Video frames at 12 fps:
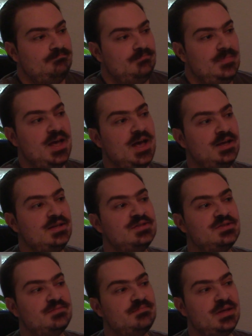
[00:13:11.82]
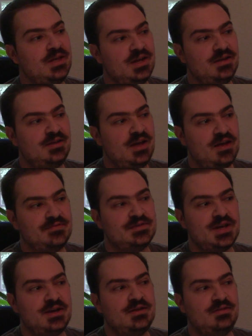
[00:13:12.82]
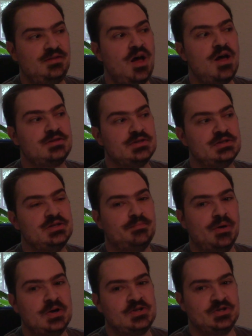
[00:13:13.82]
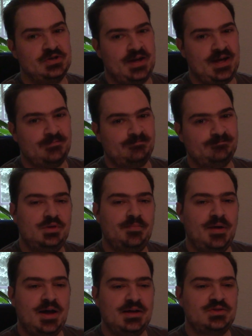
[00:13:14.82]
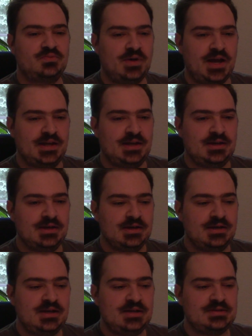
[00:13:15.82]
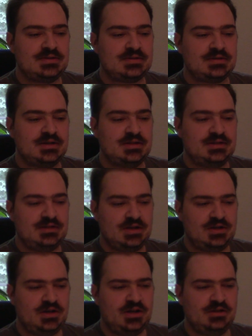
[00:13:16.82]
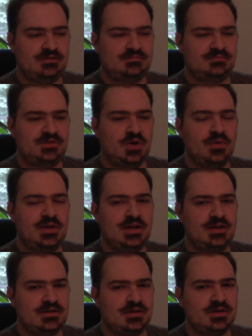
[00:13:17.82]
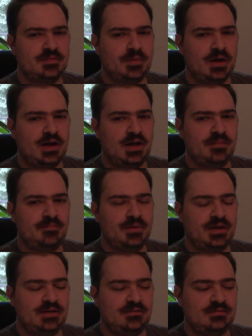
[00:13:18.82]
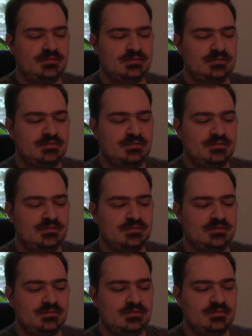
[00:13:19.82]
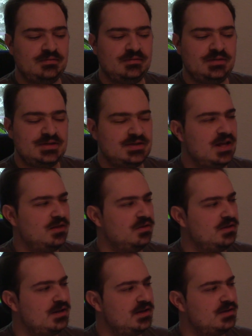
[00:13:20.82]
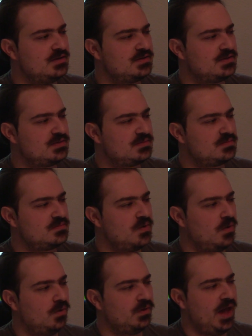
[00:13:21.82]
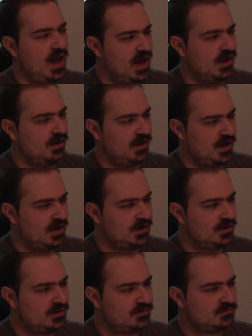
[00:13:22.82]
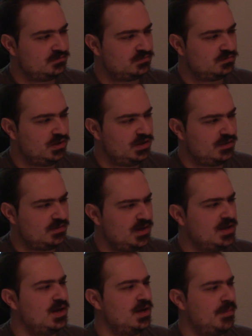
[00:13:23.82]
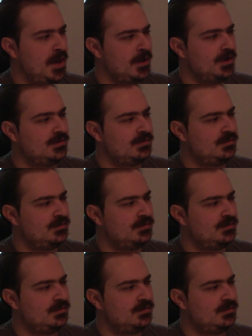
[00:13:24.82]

yeah, he's beginning to have second thoughts on departure day. When the pod's ready, he's considering going into the pod, but he's then looking at his old ally and really thinking about it.